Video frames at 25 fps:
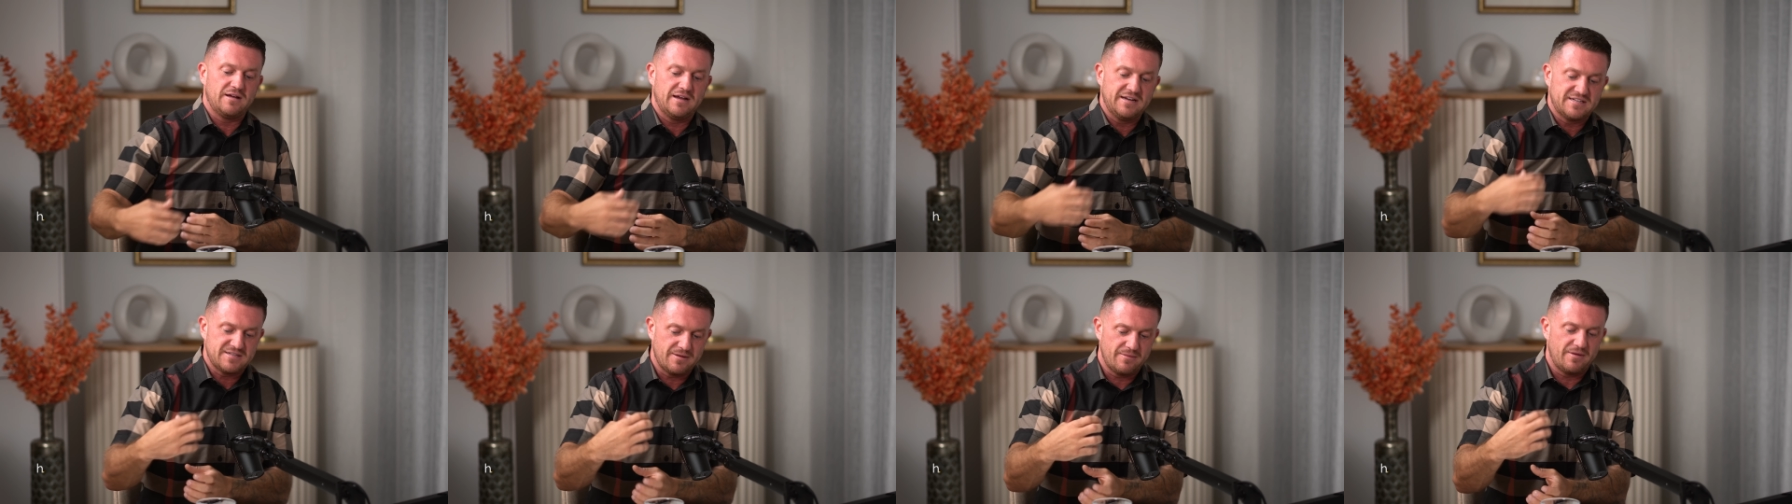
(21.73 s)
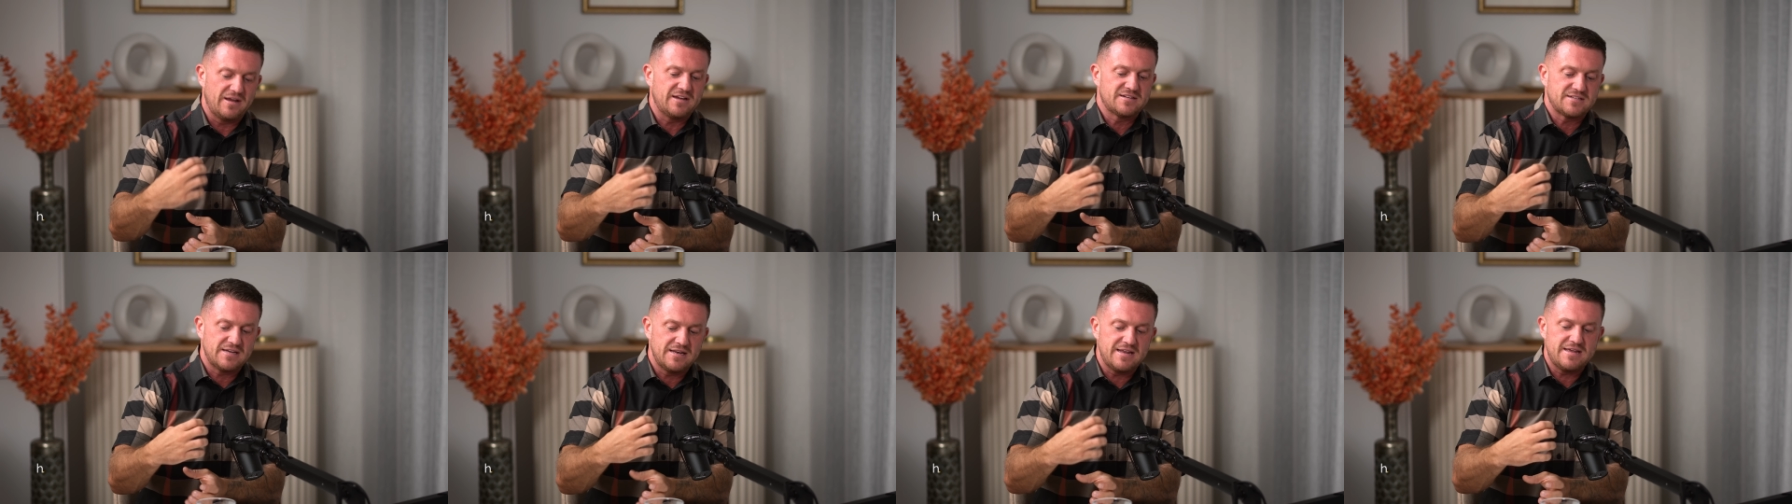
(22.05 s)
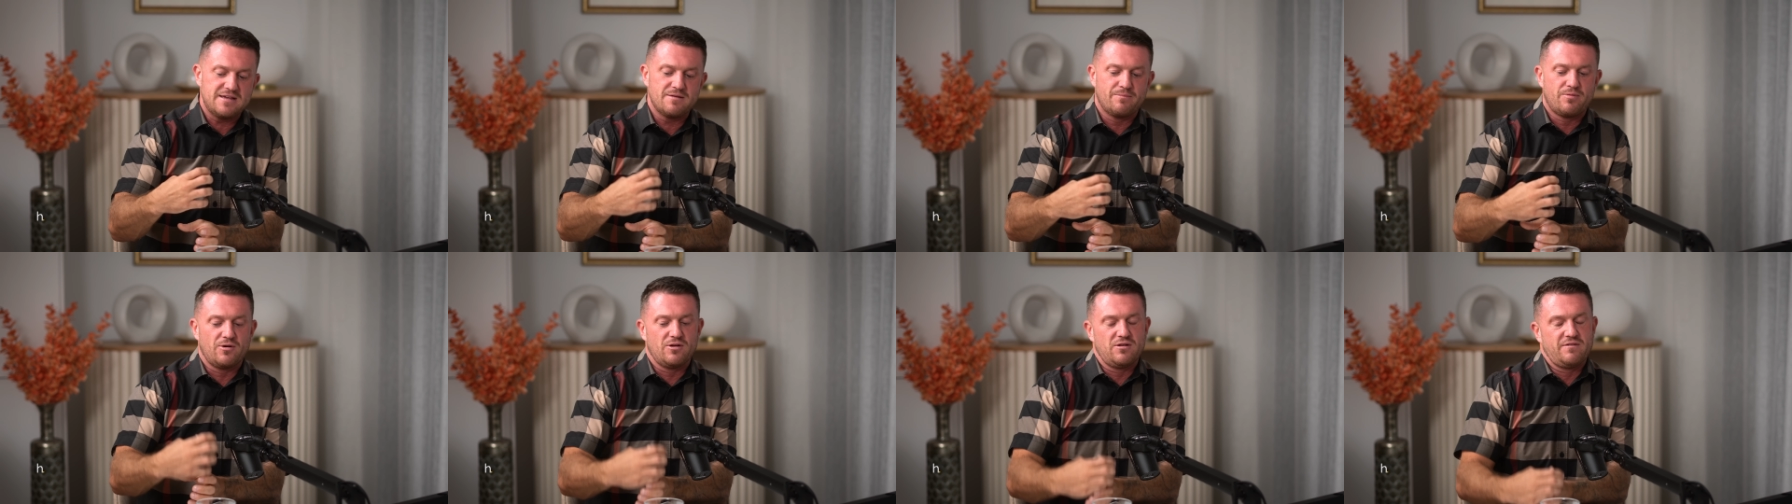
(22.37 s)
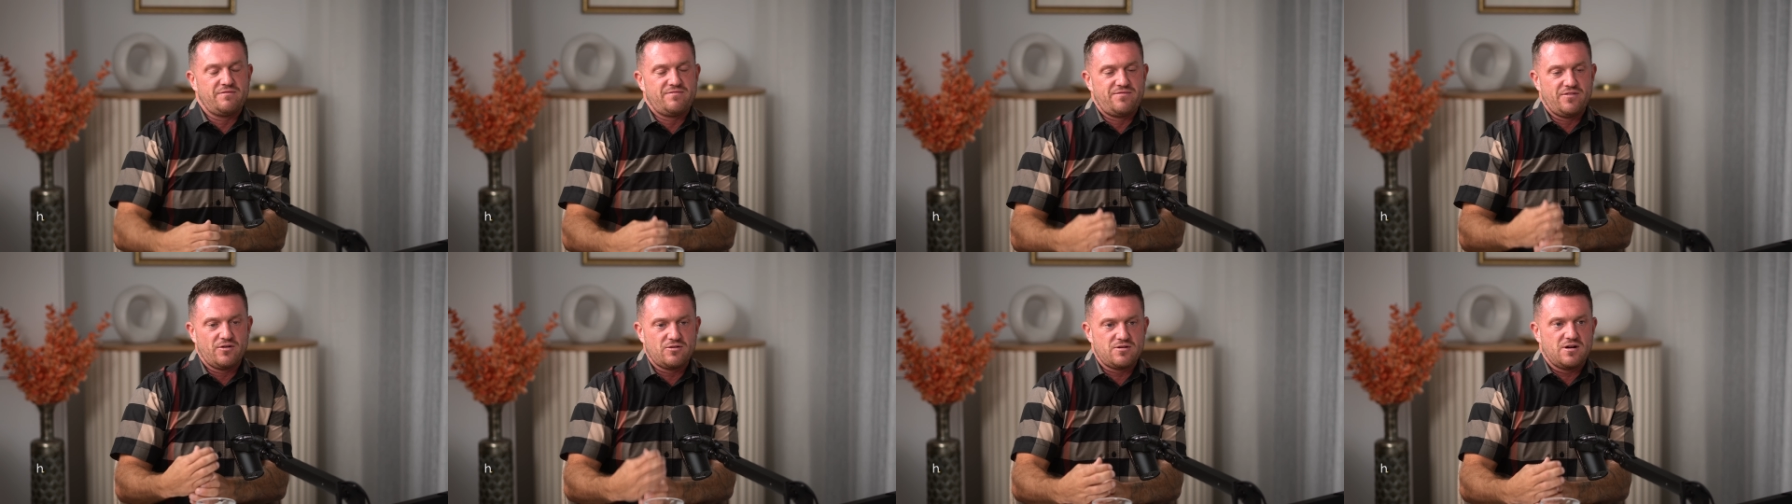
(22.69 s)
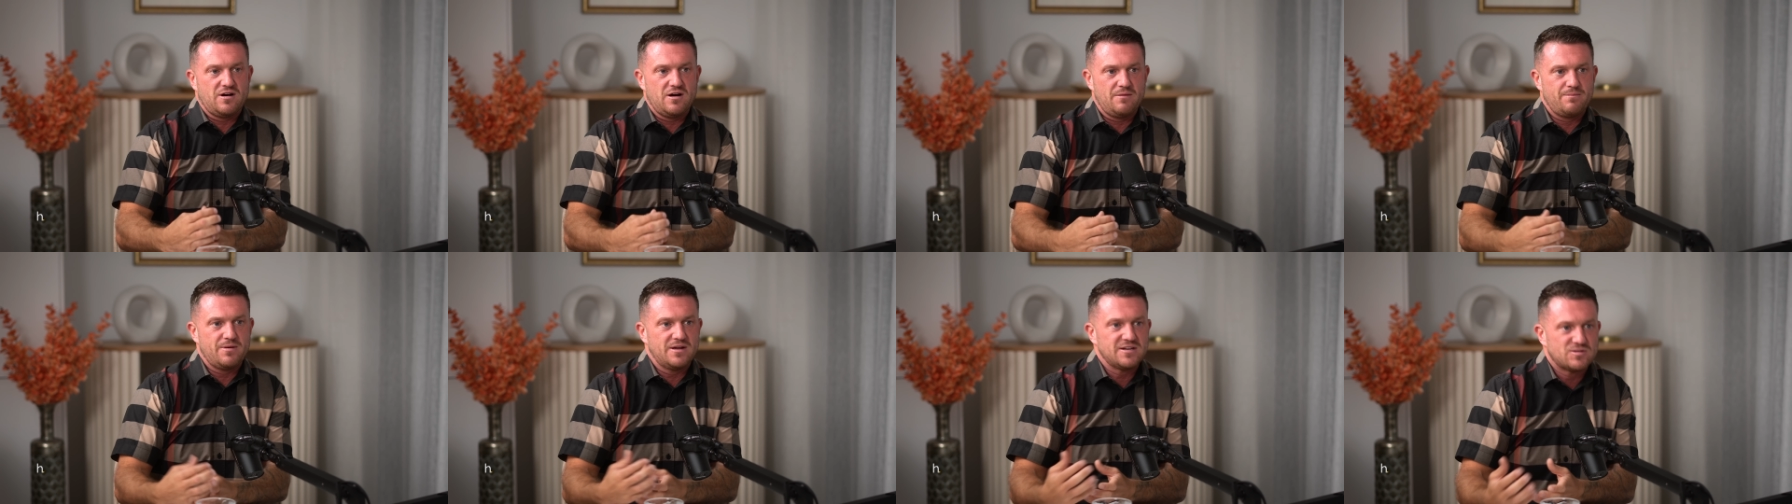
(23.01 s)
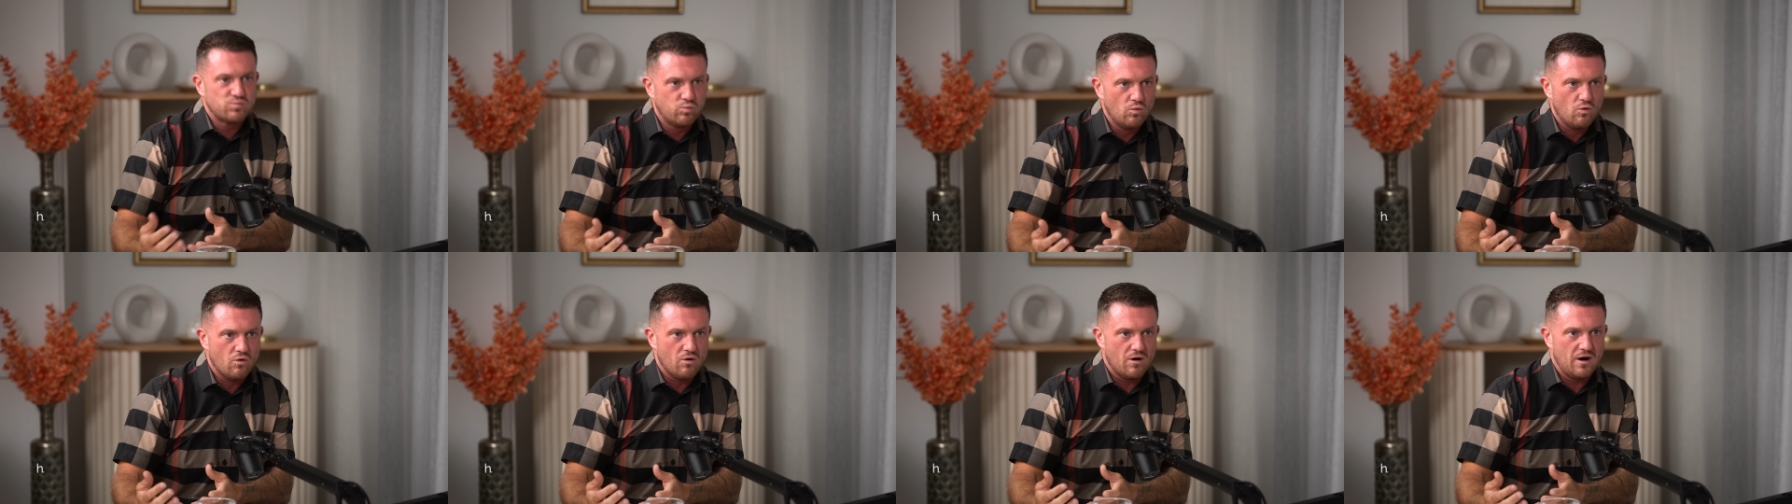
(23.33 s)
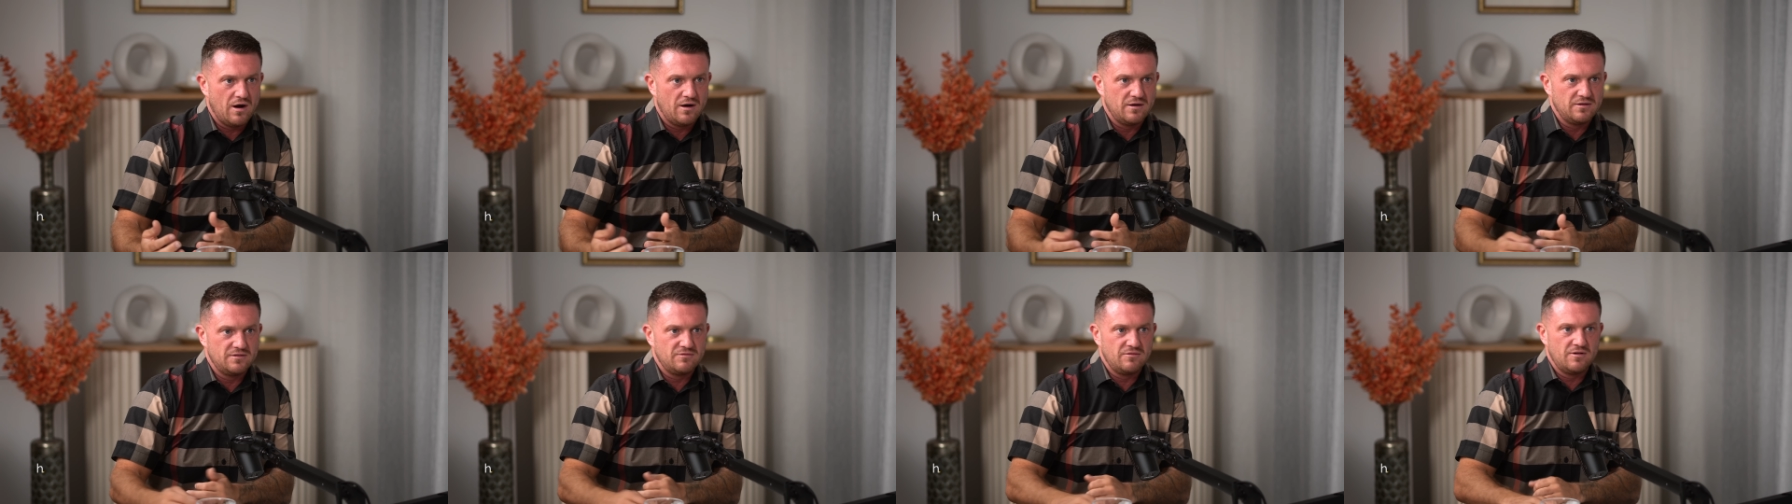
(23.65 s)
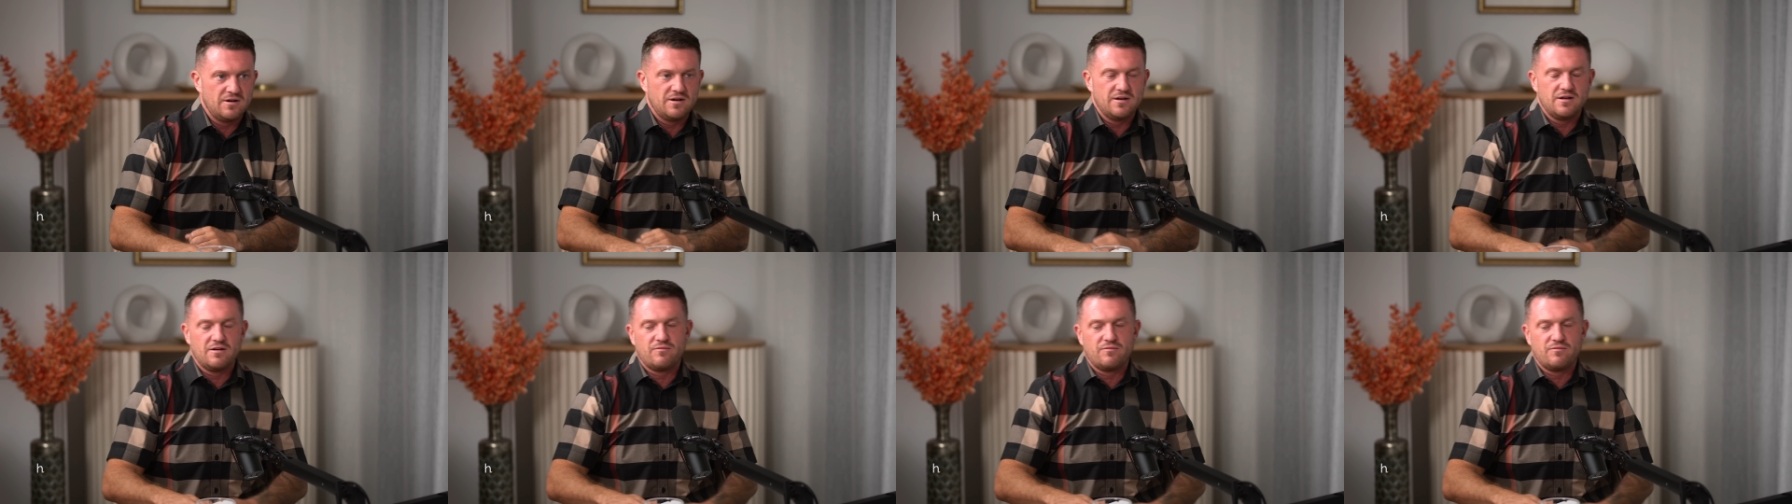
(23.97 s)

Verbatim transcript: it's a, it's a litre bottle of vodka, but it's water, right?